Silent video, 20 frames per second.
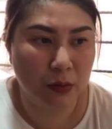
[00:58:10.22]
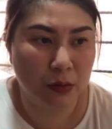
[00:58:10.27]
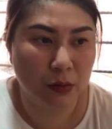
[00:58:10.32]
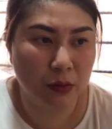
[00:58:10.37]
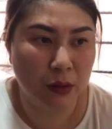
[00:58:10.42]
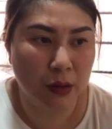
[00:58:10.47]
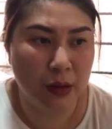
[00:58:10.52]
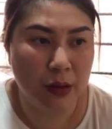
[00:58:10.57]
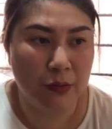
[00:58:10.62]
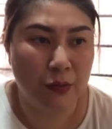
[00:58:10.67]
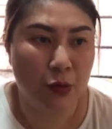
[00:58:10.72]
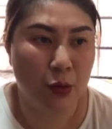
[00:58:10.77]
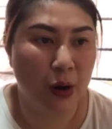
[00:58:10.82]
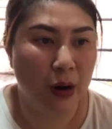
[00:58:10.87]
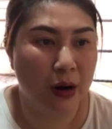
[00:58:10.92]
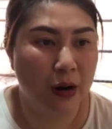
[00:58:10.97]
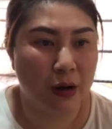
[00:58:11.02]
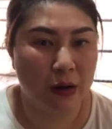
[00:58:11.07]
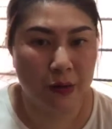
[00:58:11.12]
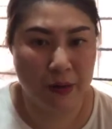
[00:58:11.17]
if you
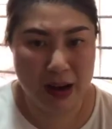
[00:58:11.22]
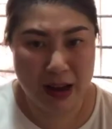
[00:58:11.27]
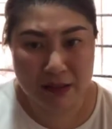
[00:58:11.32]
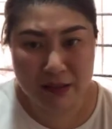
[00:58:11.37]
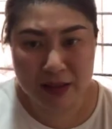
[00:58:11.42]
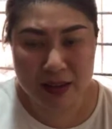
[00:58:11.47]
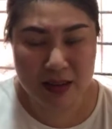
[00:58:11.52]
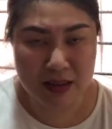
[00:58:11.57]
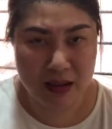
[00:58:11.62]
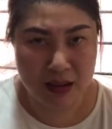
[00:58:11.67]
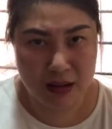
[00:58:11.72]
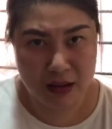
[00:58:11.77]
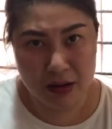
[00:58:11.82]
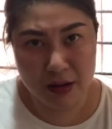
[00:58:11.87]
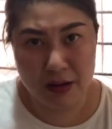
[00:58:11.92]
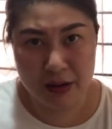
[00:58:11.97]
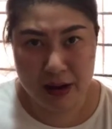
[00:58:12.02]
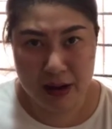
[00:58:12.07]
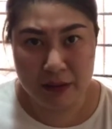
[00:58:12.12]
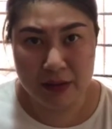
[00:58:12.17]
are
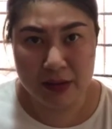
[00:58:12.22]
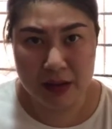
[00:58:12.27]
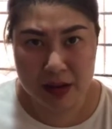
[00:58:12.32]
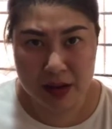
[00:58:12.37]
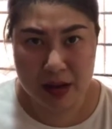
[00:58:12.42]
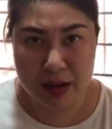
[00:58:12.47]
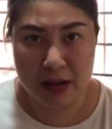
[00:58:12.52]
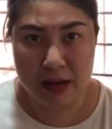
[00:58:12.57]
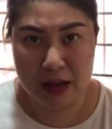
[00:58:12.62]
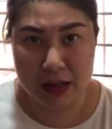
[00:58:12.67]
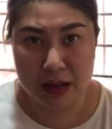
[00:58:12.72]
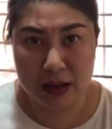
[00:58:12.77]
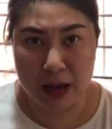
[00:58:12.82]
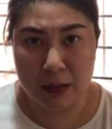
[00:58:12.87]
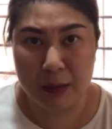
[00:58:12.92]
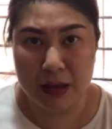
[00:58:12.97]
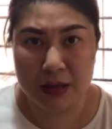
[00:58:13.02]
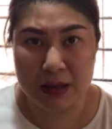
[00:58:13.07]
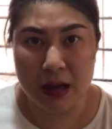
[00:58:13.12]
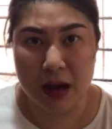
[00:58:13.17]
around here in
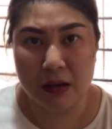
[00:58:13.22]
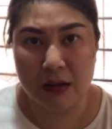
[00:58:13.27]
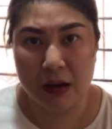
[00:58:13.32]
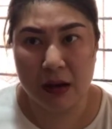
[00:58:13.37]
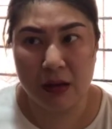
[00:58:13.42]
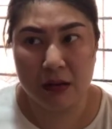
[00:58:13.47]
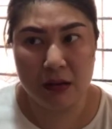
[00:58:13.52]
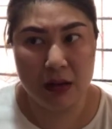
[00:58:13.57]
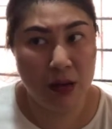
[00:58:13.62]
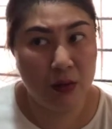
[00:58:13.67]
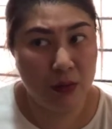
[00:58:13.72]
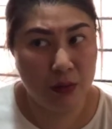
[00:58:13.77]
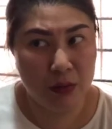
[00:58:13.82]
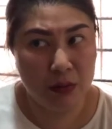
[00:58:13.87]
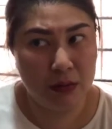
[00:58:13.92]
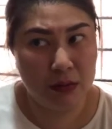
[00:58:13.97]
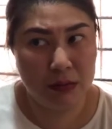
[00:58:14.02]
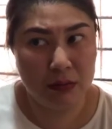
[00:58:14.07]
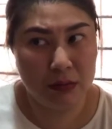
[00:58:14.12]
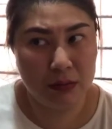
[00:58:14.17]
Damansara,
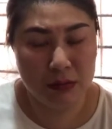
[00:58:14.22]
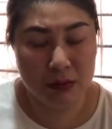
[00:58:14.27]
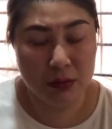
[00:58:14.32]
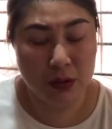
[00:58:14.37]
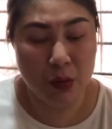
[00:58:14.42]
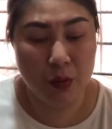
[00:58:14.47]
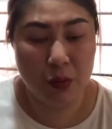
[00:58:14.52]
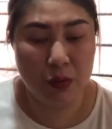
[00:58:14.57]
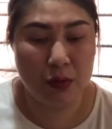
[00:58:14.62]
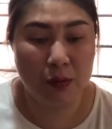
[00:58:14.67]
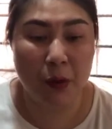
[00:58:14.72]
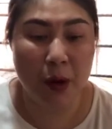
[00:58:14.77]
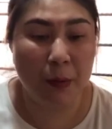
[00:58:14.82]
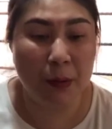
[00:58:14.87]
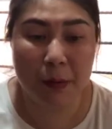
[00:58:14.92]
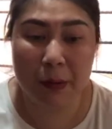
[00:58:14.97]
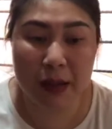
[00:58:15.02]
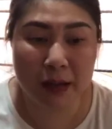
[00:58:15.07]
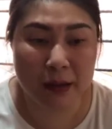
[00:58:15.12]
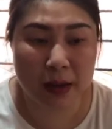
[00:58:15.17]
it will
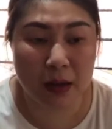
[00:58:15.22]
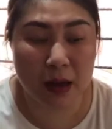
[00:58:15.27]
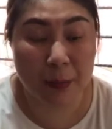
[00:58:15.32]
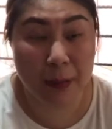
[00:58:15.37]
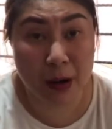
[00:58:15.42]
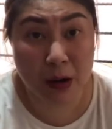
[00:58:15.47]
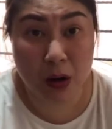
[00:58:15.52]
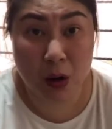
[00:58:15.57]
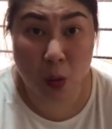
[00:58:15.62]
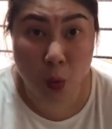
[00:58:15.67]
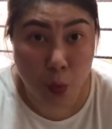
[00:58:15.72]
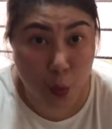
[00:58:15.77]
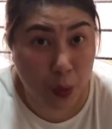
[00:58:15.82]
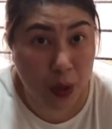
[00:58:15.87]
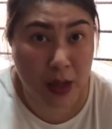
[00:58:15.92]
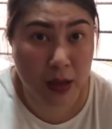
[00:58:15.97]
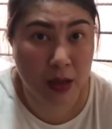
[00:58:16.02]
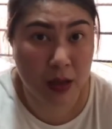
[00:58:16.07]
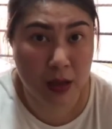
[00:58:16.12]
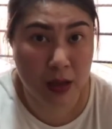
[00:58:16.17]
probably take about a
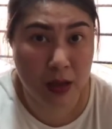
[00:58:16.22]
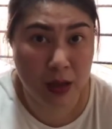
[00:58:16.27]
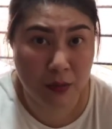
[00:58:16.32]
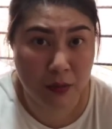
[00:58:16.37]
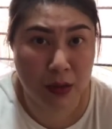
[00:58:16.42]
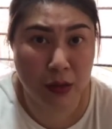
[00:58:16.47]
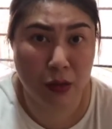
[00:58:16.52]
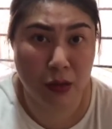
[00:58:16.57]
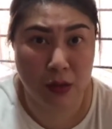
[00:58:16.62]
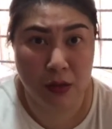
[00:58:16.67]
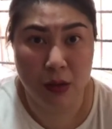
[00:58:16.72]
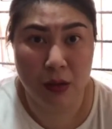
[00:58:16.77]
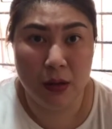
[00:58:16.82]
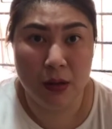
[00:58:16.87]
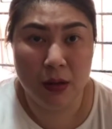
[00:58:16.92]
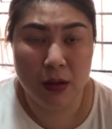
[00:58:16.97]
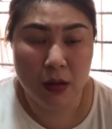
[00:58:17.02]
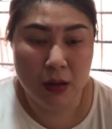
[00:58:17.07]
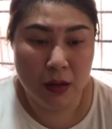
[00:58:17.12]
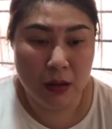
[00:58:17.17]
week, even
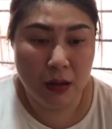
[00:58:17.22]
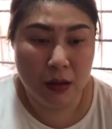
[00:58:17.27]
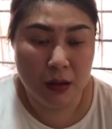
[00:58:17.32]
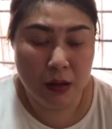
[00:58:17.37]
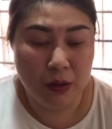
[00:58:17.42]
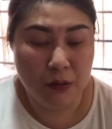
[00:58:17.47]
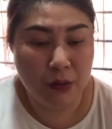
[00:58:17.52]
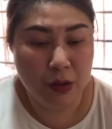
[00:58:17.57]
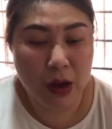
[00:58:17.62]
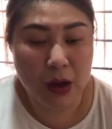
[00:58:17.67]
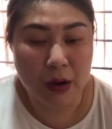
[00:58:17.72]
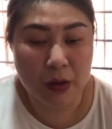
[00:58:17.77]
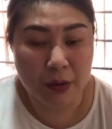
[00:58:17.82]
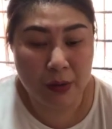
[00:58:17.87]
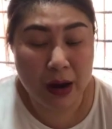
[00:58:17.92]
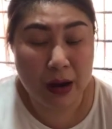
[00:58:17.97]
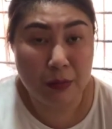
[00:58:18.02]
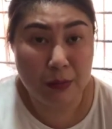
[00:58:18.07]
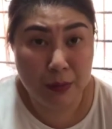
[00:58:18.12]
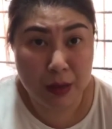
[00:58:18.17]
if you are
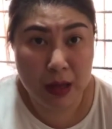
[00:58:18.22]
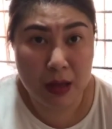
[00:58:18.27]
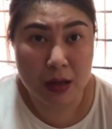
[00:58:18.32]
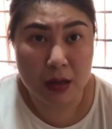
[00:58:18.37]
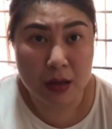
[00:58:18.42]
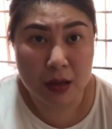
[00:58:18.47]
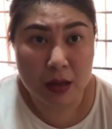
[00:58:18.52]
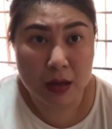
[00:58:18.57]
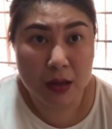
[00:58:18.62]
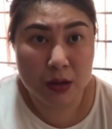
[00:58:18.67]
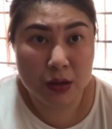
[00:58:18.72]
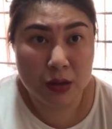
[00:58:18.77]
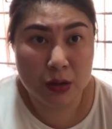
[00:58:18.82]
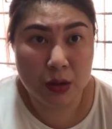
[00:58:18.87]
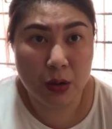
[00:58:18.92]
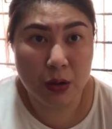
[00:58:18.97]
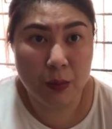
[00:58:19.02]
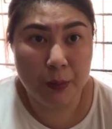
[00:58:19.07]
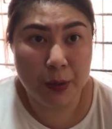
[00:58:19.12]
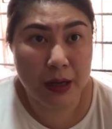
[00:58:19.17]
around me.
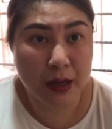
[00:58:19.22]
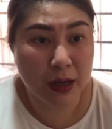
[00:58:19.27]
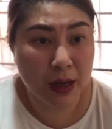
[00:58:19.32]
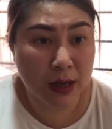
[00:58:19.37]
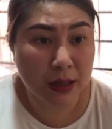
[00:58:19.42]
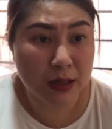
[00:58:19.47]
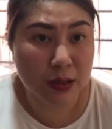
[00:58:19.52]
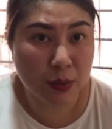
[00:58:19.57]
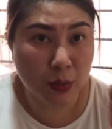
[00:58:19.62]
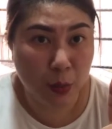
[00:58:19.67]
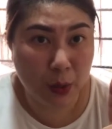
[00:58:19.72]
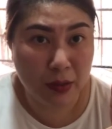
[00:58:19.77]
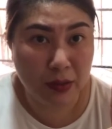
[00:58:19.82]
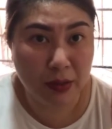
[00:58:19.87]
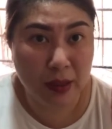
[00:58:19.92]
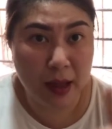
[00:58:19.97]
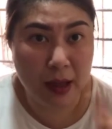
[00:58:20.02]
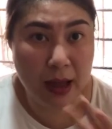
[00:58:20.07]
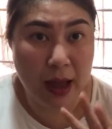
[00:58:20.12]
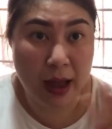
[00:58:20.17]
So because one
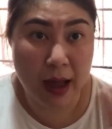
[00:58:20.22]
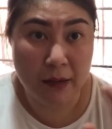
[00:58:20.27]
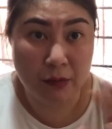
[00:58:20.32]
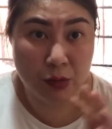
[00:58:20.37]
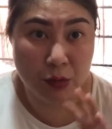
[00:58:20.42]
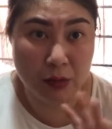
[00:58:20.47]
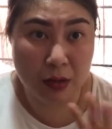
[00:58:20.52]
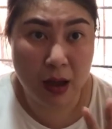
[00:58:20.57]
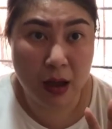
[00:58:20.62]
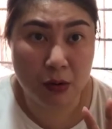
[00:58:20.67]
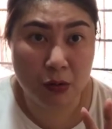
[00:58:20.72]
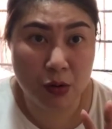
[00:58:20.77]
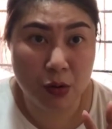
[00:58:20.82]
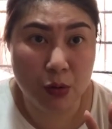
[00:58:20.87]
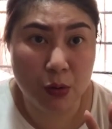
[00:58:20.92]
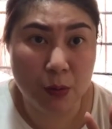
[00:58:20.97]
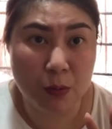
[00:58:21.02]
thing I have to tell you,